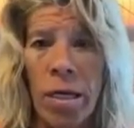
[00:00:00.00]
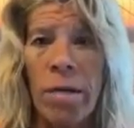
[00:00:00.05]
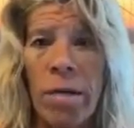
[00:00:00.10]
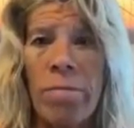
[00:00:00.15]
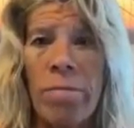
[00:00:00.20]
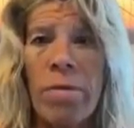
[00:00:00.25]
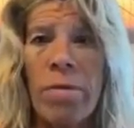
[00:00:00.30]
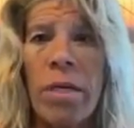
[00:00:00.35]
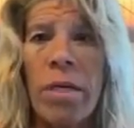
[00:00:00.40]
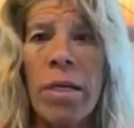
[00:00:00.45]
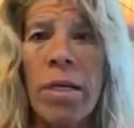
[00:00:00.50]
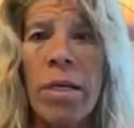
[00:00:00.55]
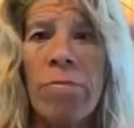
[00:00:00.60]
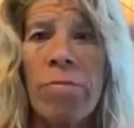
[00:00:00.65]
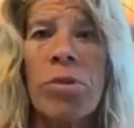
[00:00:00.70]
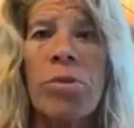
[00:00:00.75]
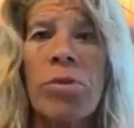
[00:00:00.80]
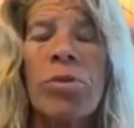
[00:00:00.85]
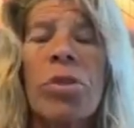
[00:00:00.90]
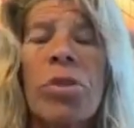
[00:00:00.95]
Even
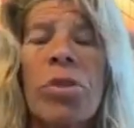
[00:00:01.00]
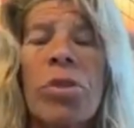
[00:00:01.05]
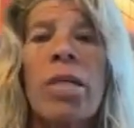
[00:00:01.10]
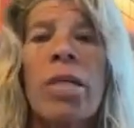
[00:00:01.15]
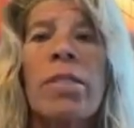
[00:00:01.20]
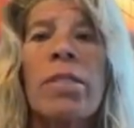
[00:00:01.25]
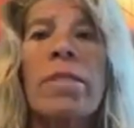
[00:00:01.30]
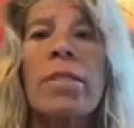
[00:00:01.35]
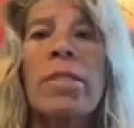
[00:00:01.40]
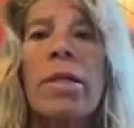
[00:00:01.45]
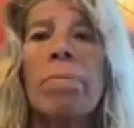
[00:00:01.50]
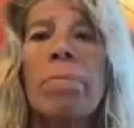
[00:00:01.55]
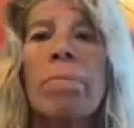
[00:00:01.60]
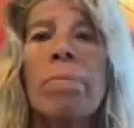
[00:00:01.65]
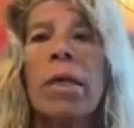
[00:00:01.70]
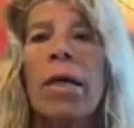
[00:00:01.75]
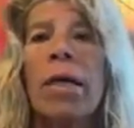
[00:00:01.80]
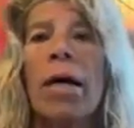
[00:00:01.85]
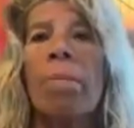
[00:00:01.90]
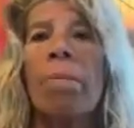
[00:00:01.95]
if there's not
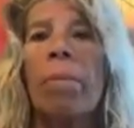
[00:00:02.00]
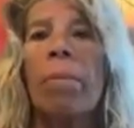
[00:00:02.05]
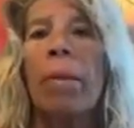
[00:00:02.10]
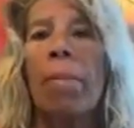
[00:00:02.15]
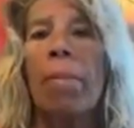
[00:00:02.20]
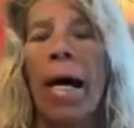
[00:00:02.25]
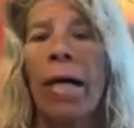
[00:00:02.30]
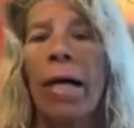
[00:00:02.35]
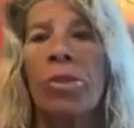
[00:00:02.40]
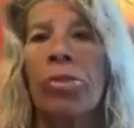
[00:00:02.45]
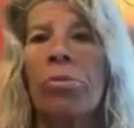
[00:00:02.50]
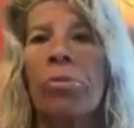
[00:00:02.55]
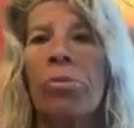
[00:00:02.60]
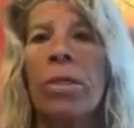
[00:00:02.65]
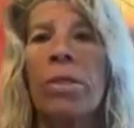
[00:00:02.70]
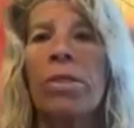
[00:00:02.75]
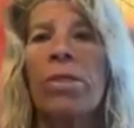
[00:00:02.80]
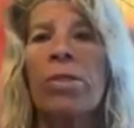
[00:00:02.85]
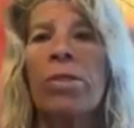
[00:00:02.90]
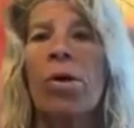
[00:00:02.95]
something coming back to
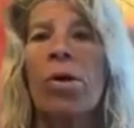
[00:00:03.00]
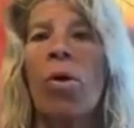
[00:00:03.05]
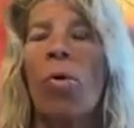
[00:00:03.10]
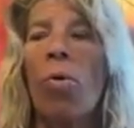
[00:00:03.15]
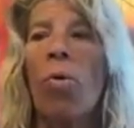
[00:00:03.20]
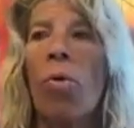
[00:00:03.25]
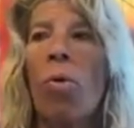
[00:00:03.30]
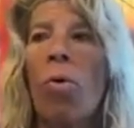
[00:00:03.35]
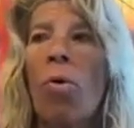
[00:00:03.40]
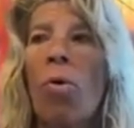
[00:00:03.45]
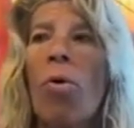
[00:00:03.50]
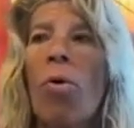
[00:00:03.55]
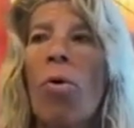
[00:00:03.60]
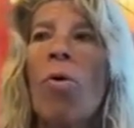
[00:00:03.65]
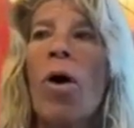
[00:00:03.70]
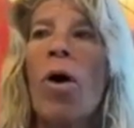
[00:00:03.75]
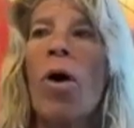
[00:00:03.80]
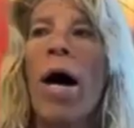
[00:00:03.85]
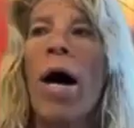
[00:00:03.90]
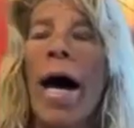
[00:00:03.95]
us, the
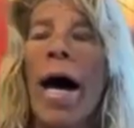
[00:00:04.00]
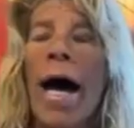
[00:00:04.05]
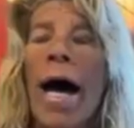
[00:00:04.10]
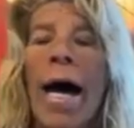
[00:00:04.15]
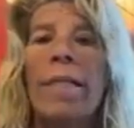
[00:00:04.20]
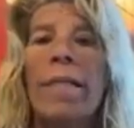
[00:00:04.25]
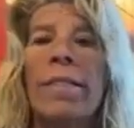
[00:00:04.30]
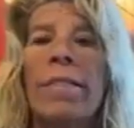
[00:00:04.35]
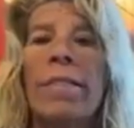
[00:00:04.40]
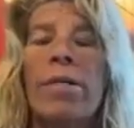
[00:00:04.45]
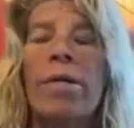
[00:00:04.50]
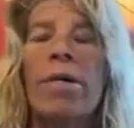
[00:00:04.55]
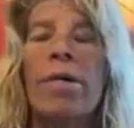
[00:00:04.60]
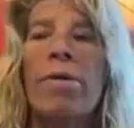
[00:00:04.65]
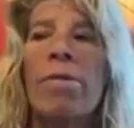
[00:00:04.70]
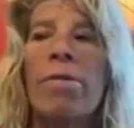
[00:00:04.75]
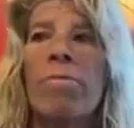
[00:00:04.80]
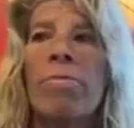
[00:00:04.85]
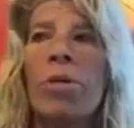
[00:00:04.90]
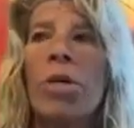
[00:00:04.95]
whole act
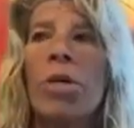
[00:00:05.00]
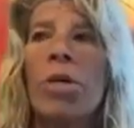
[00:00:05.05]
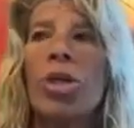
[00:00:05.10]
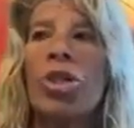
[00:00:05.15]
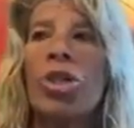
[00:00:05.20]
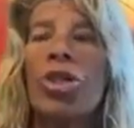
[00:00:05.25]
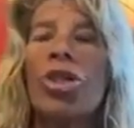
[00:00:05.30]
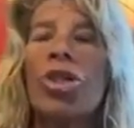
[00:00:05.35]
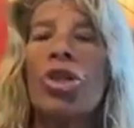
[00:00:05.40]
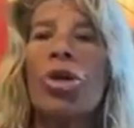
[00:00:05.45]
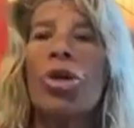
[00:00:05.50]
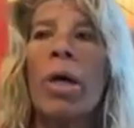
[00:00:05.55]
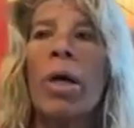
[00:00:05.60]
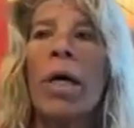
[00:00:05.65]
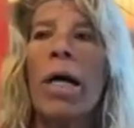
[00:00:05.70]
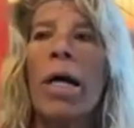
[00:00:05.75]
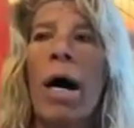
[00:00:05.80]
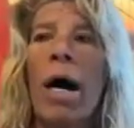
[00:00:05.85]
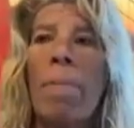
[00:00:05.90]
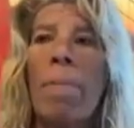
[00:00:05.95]
of
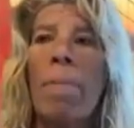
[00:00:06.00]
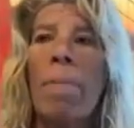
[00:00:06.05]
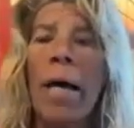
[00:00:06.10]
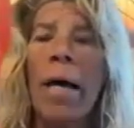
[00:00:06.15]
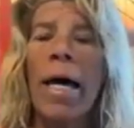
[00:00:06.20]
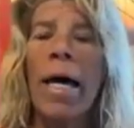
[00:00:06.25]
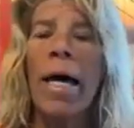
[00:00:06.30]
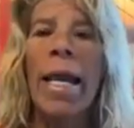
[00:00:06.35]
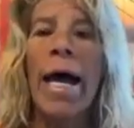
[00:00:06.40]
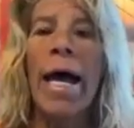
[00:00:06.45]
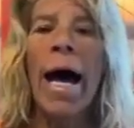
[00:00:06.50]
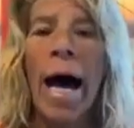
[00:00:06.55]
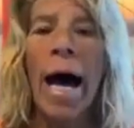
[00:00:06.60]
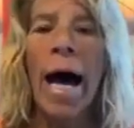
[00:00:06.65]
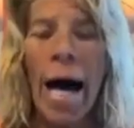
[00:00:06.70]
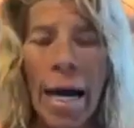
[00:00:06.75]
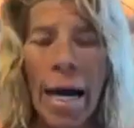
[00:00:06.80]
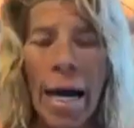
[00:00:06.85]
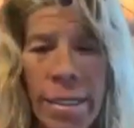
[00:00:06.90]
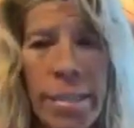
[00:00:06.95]
showing up and
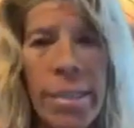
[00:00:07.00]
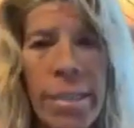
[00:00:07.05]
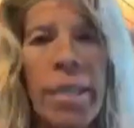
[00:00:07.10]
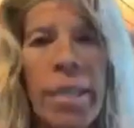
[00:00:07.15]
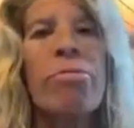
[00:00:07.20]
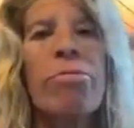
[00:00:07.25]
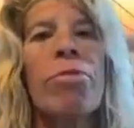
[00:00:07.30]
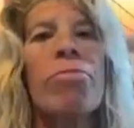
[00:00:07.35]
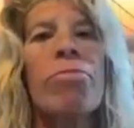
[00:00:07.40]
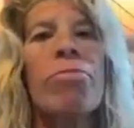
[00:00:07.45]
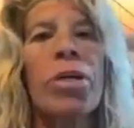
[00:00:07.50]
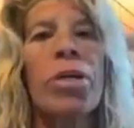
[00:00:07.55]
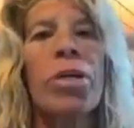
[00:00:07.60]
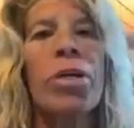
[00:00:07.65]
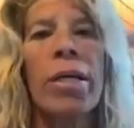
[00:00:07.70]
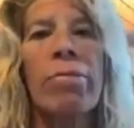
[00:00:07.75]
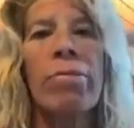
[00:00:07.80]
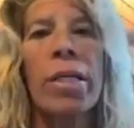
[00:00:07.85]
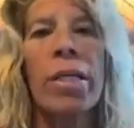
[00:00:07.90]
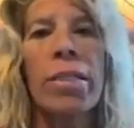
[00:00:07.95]
asking for
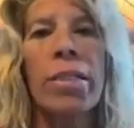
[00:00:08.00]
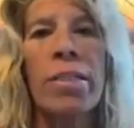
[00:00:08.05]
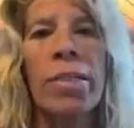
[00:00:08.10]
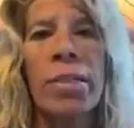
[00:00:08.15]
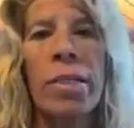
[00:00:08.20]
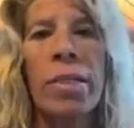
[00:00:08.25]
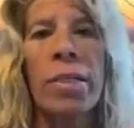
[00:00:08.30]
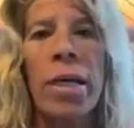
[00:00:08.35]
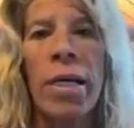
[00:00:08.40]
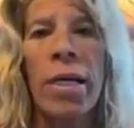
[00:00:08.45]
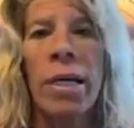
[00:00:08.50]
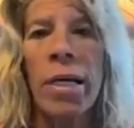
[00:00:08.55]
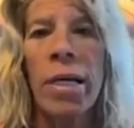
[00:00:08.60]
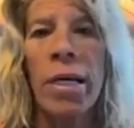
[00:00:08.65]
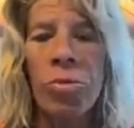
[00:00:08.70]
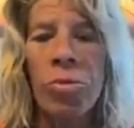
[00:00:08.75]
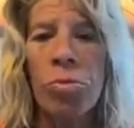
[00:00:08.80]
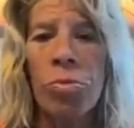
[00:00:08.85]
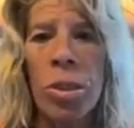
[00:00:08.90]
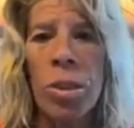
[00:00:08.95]
forgiveness
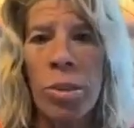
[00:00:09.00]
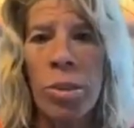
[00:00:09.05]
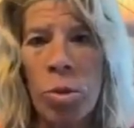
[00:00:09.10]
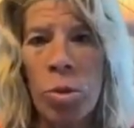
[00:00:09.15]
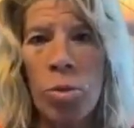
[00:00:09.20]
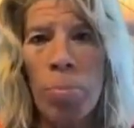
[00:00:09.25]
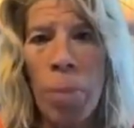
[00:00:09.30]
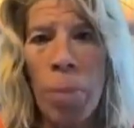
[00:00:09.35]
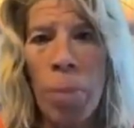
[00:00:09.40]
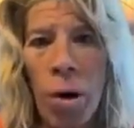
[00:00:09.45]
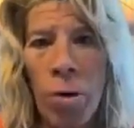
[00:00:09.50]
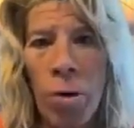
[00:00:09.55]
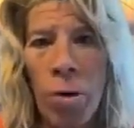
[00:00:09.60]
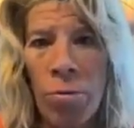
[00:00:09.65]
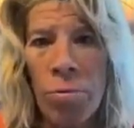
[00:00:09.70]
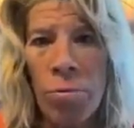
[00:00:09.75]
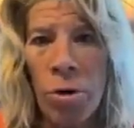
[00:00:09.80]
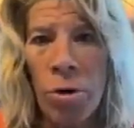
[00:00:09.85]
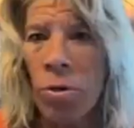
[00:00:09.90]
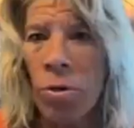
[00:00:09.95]
is what's most
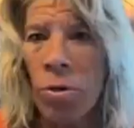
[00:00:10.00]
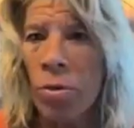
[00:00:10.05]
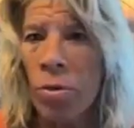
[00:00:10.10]
powerful.